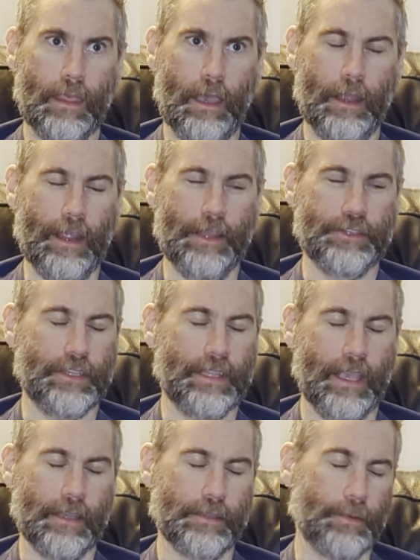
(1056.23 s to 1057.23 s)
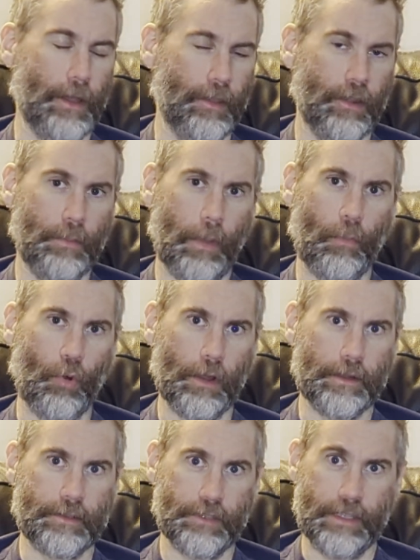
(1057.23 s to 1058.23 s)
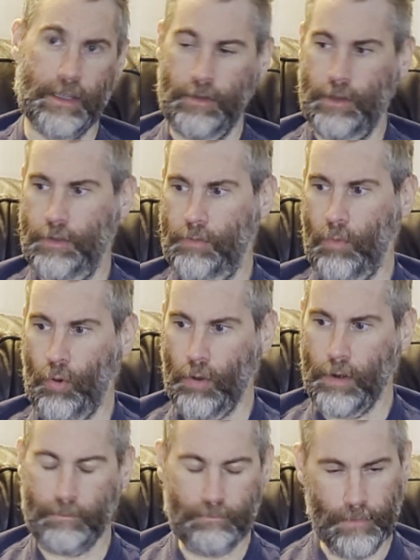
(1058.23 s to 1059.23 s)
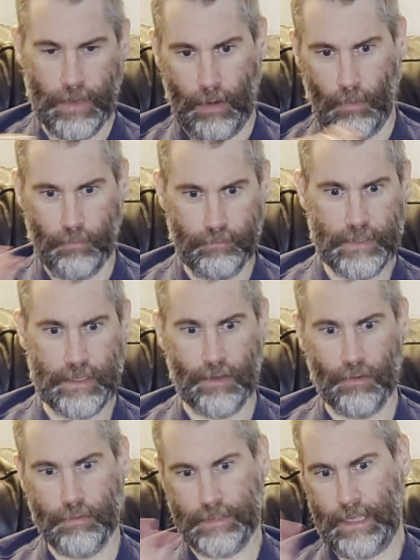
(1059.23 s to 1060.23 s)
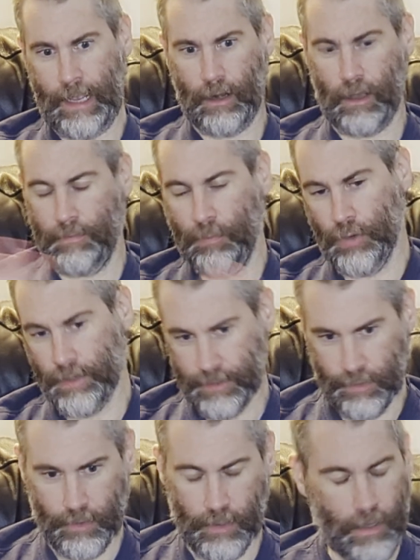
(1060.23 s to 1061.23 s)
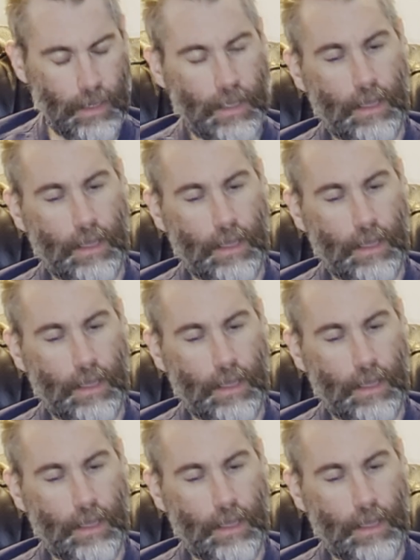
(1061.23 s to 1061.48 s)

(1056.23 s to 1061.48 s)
I just think it's probably going to be more interesting to do more, single standoff books or